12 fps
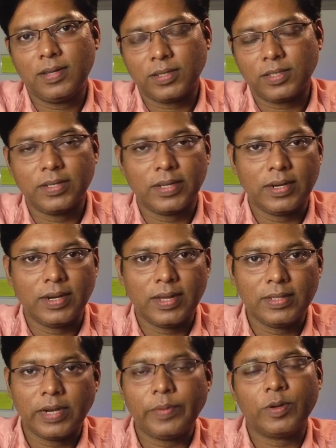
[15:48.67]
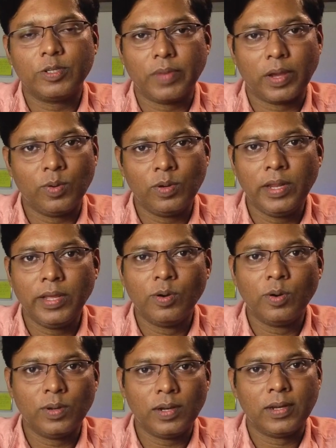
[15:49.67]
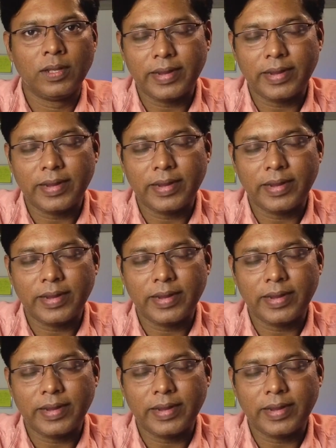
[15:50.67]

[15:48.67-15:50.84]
Dakshin Kannada, that was my only goal: